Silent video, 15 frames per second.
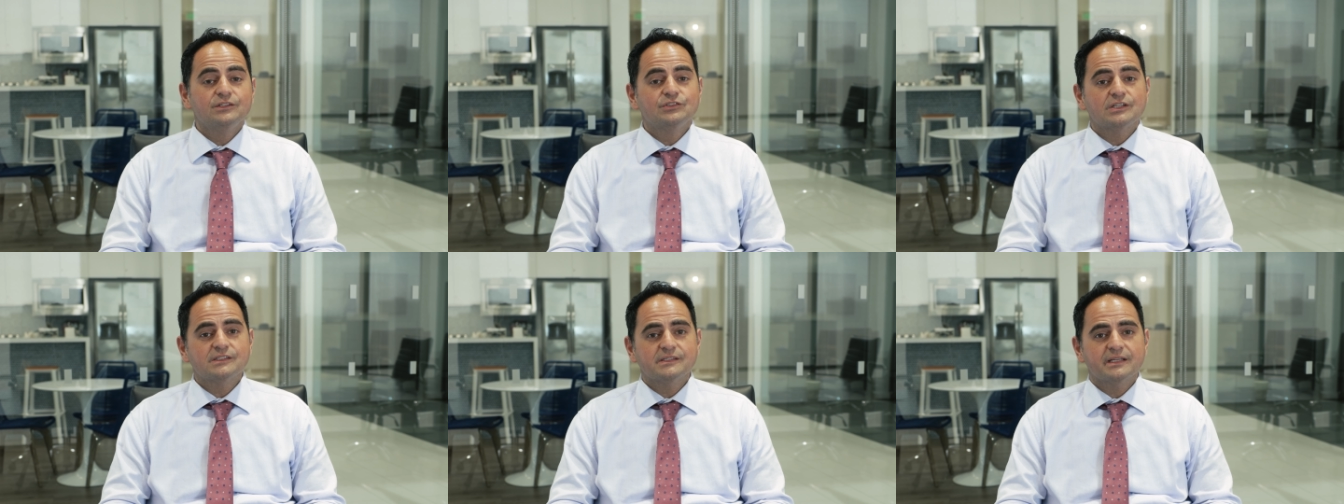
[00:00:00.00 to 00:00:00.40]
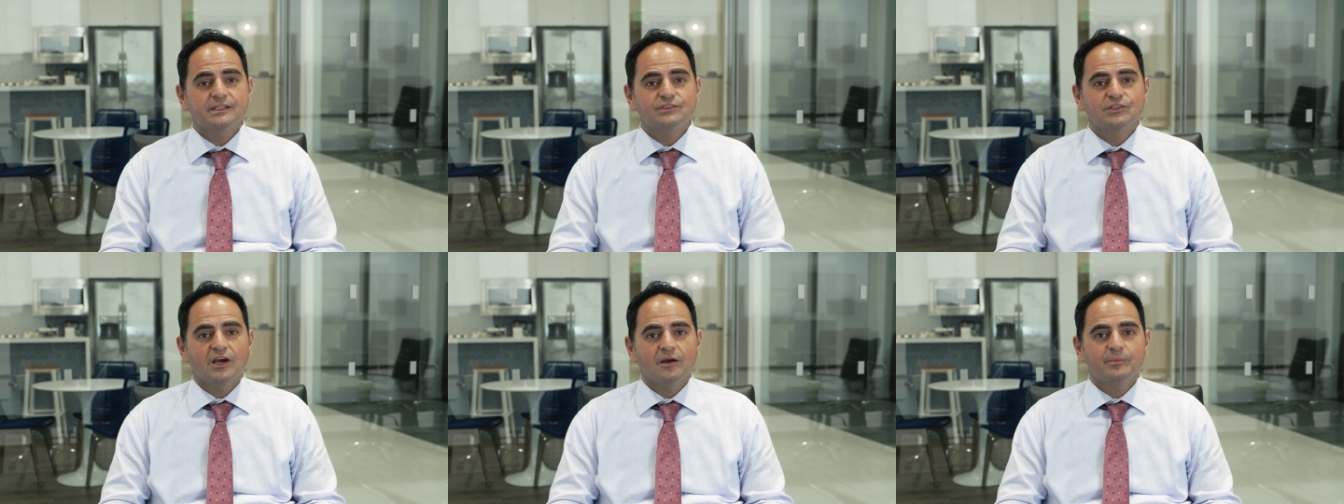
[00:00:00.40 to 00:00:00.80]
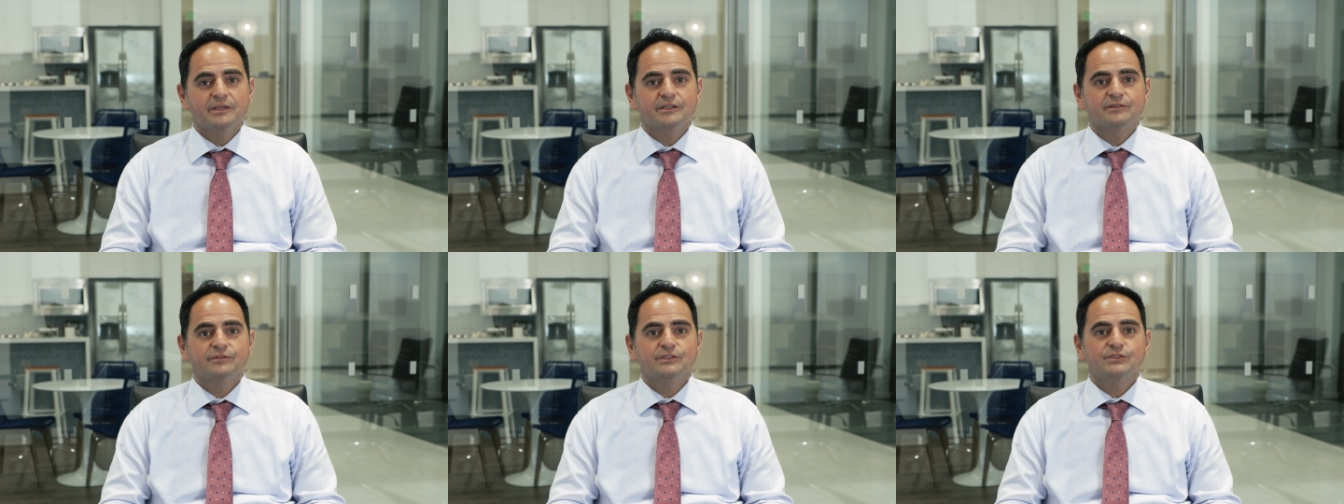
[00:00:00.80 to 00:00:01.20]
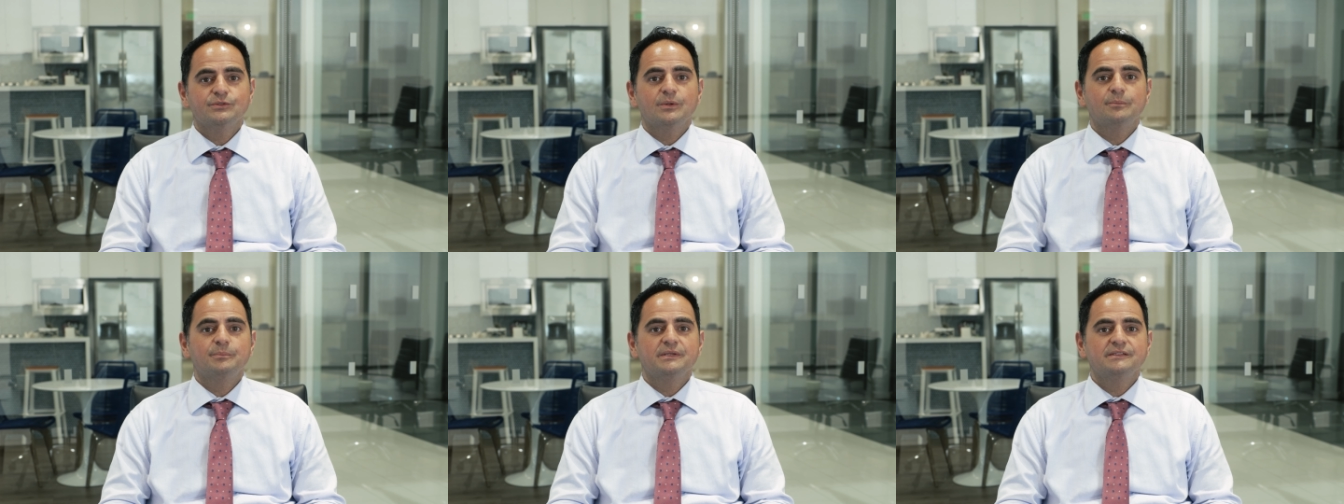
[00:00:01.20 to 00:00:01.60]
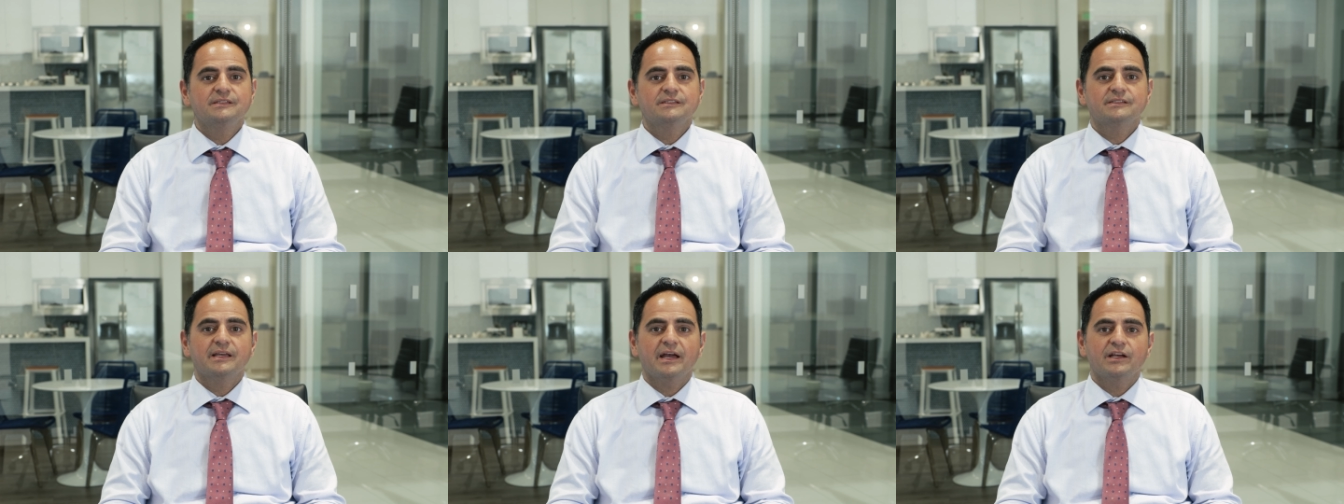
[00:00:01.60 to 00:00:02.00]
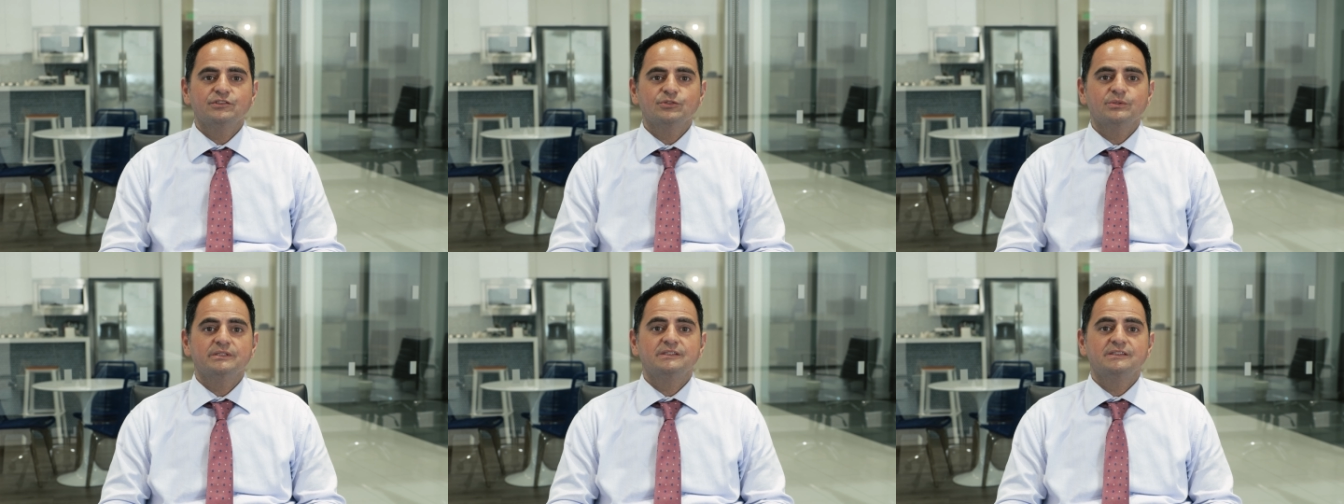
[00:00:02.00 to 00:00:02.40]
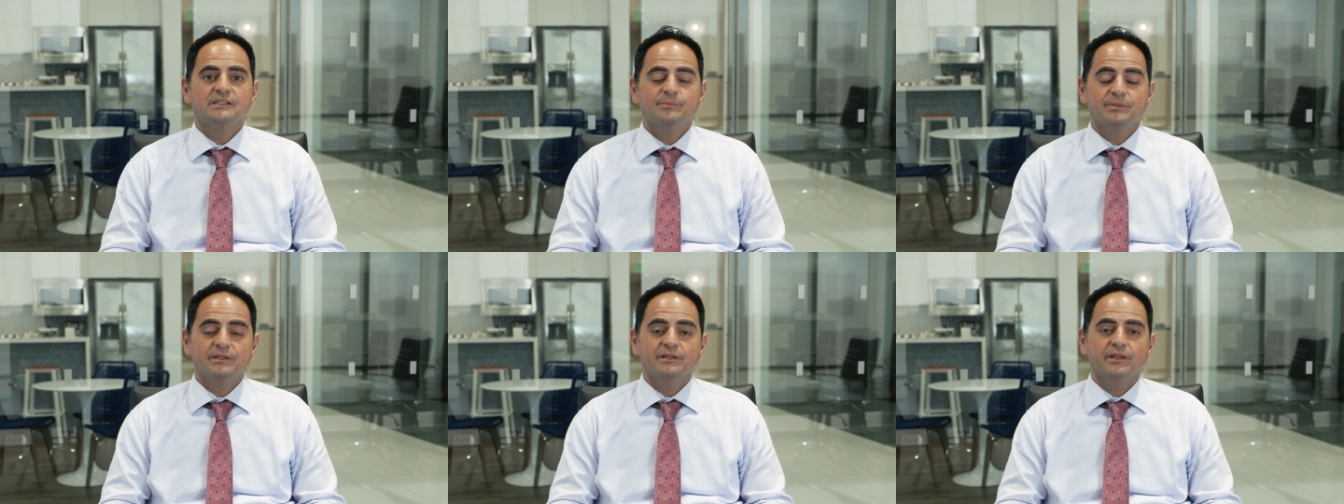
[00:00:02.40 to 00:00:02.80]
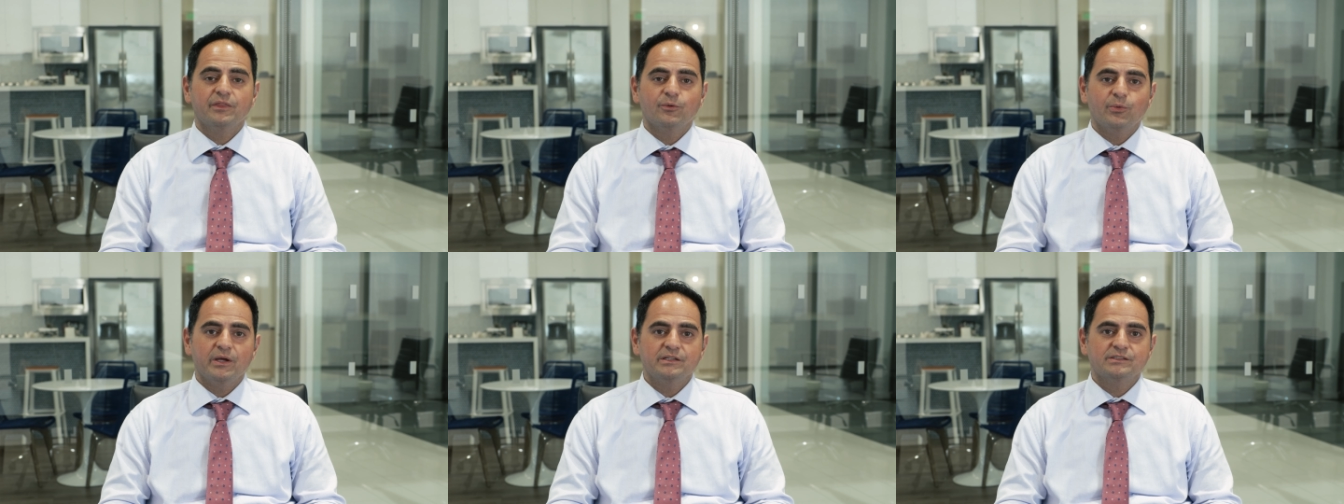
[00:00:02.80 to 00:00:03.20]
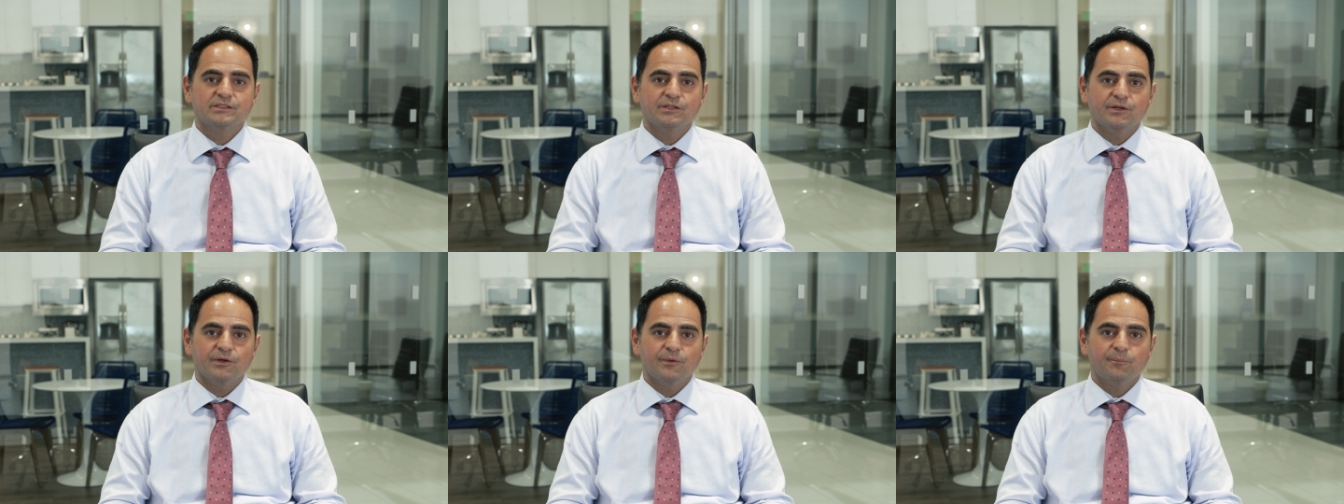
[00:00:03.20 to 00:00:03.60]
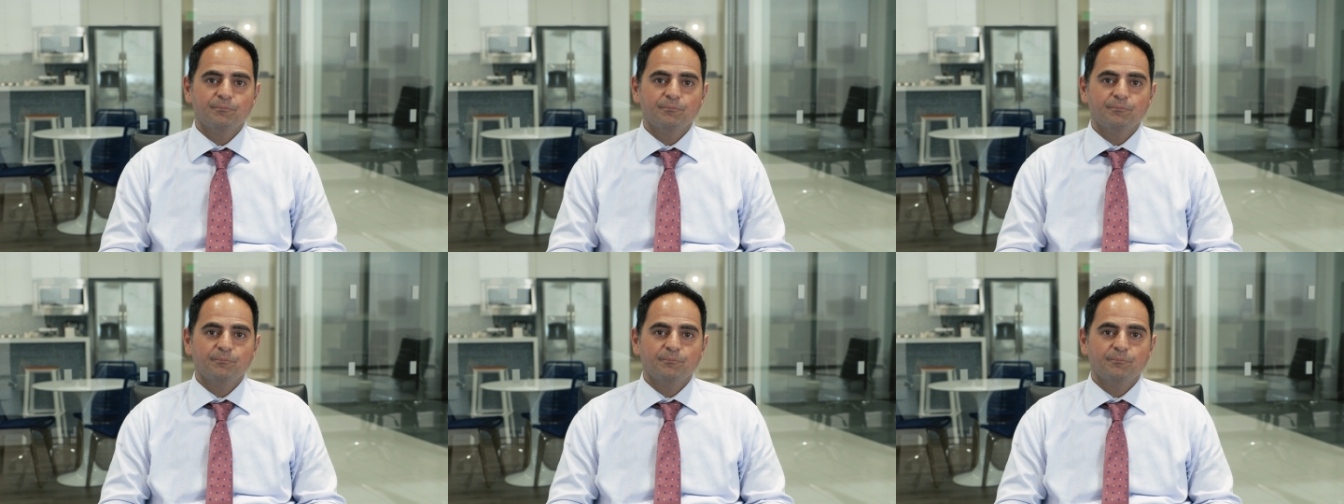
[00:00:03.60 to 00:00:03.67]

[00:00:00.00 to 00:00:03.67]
Just like a job interview, business casual is typically the way to go.